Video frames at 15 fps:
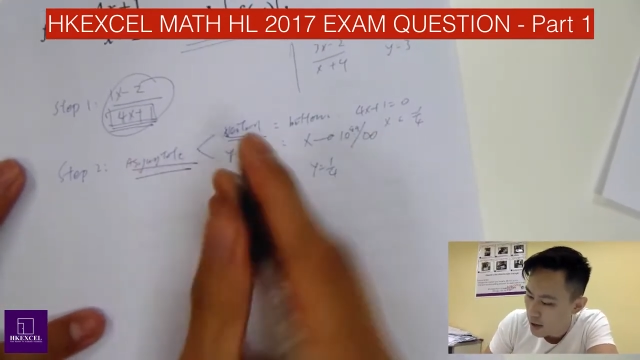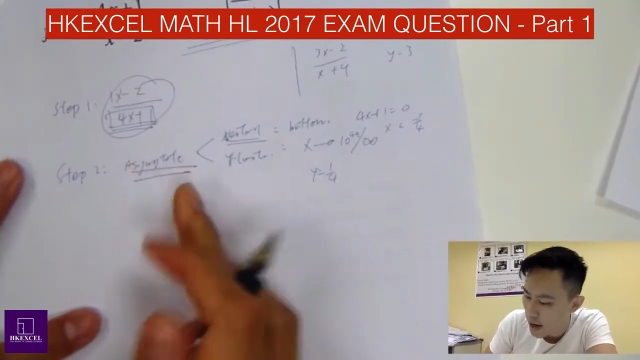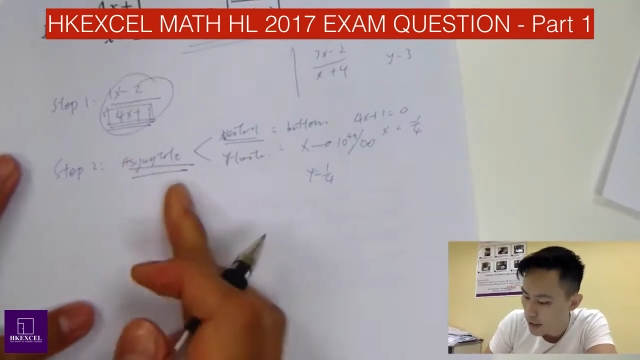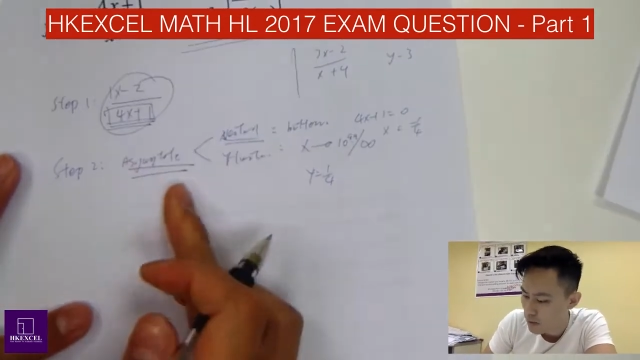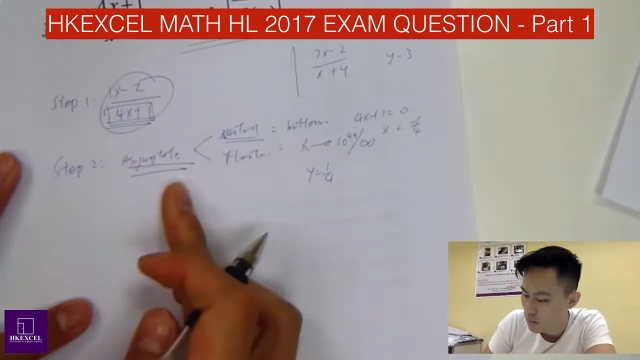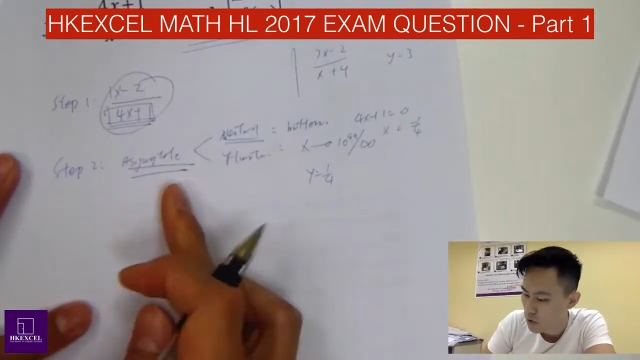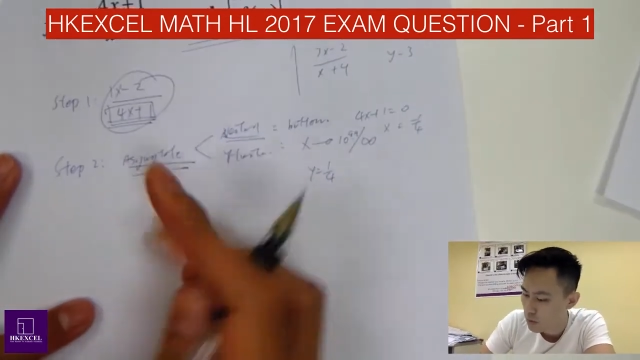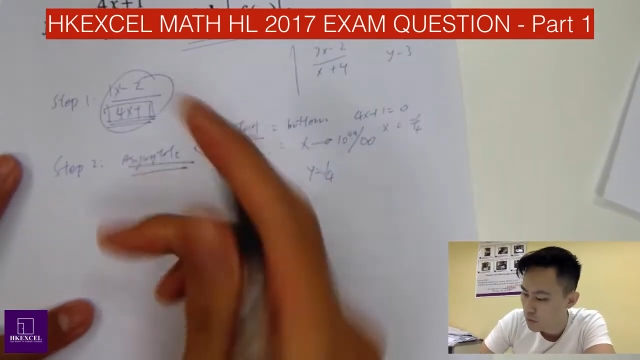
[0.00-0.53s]

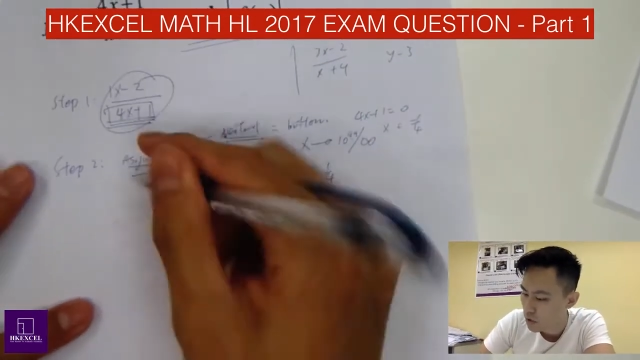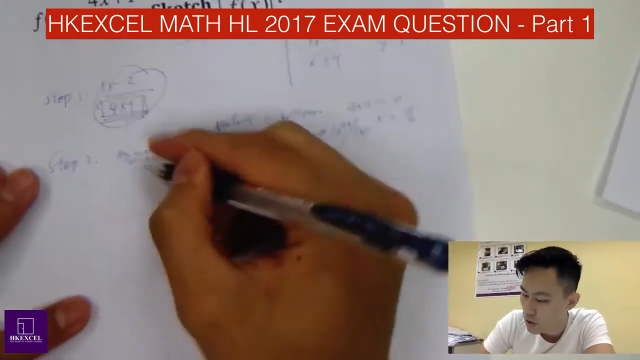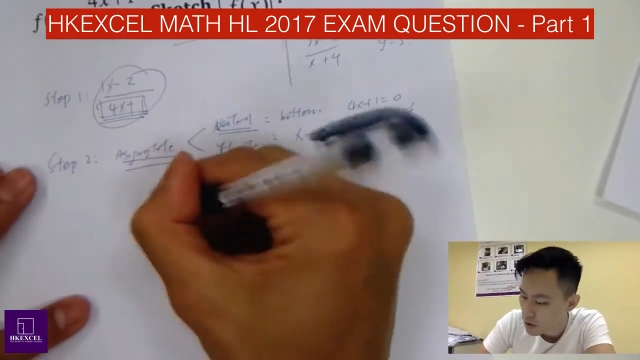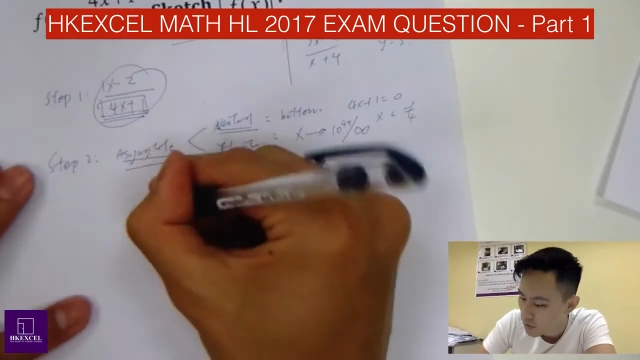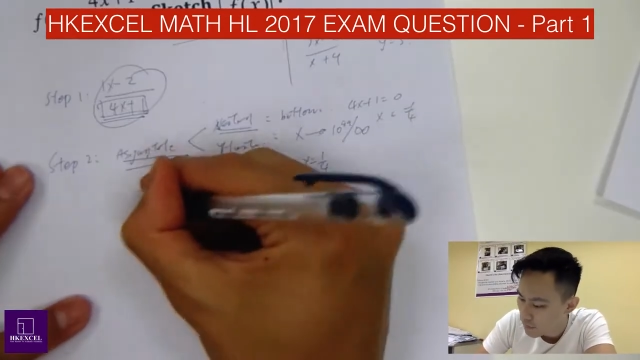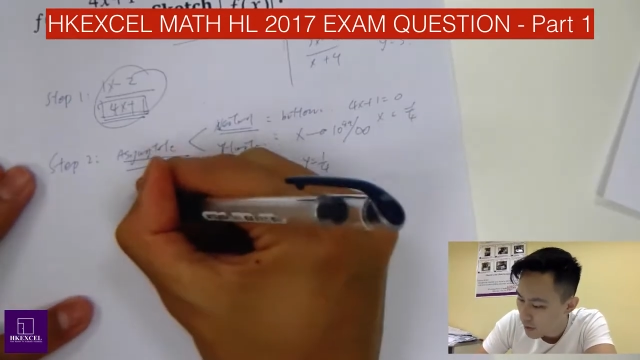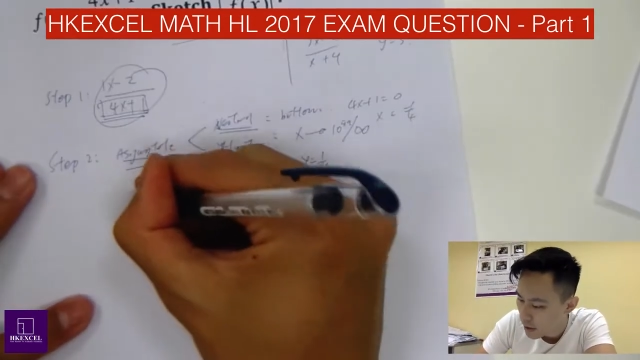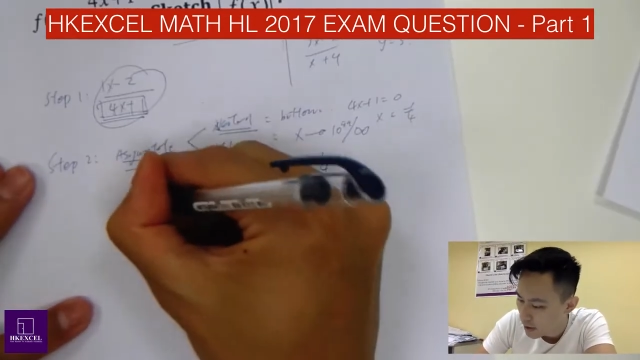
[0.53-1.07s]
asymptote, you need to
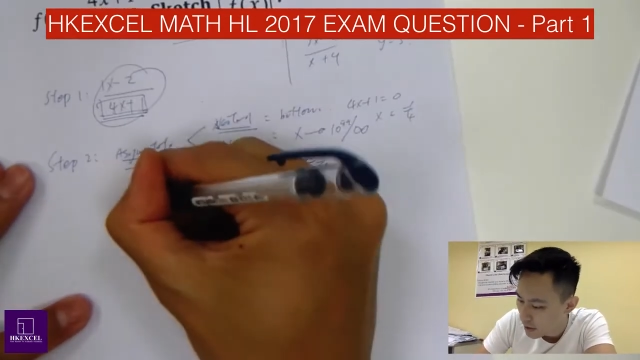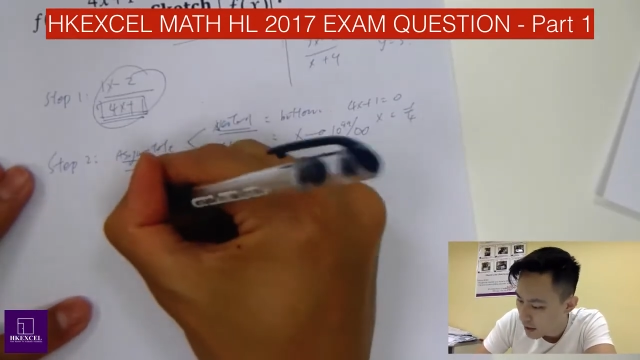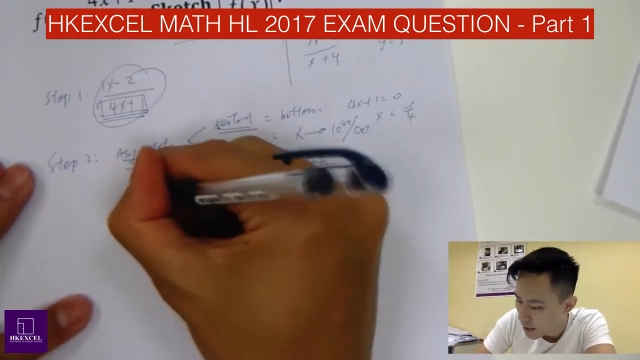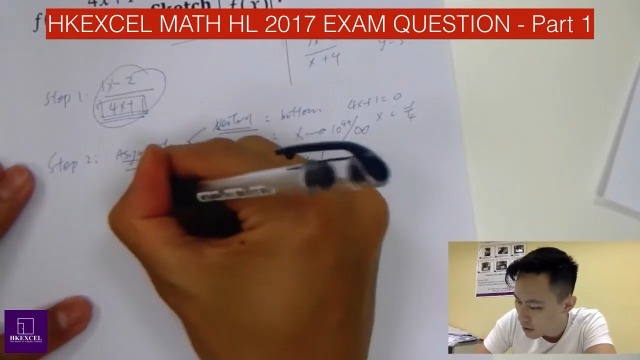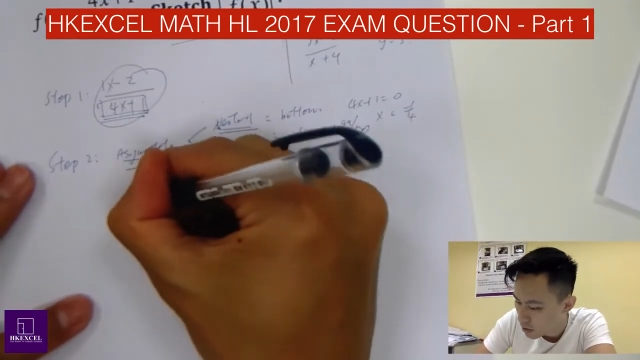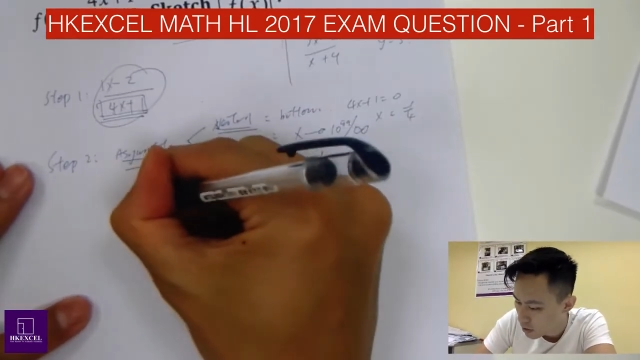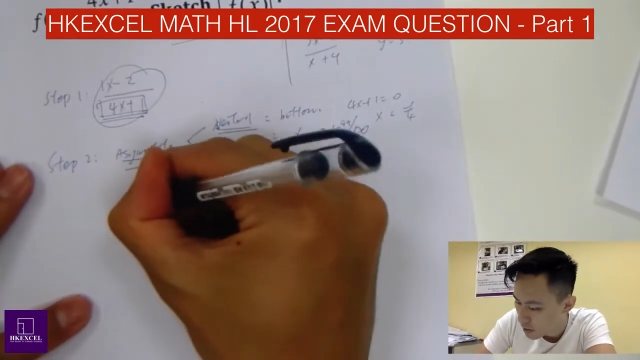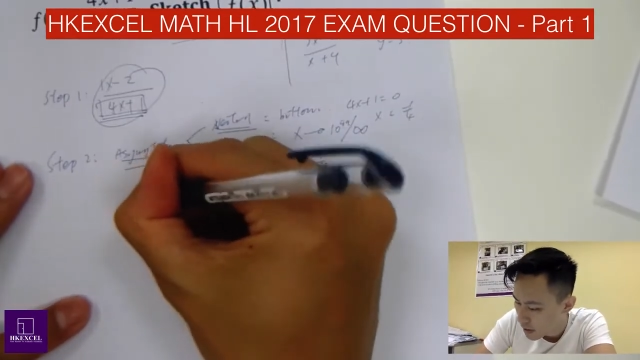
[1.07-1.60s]
find the
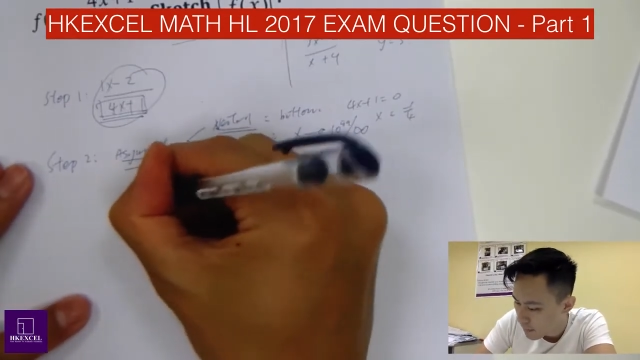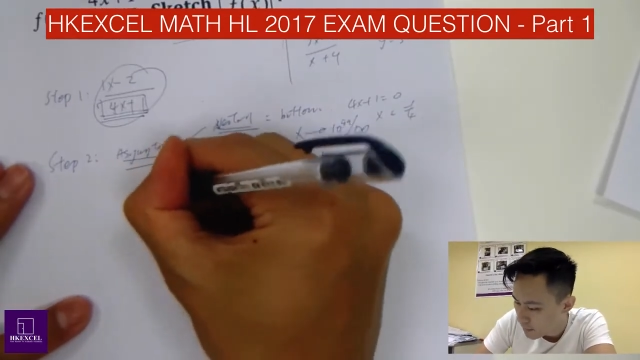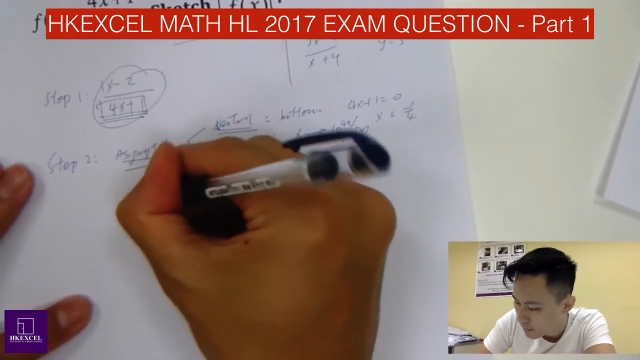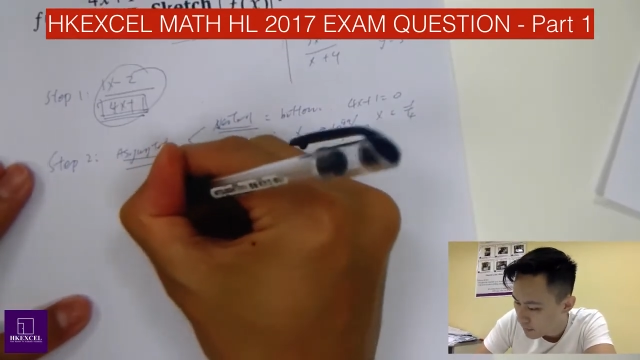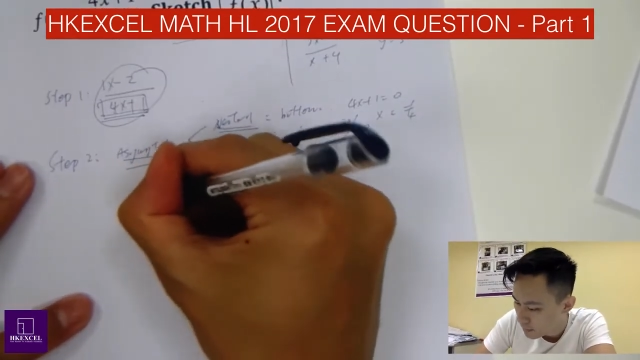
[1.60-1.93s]
intercept.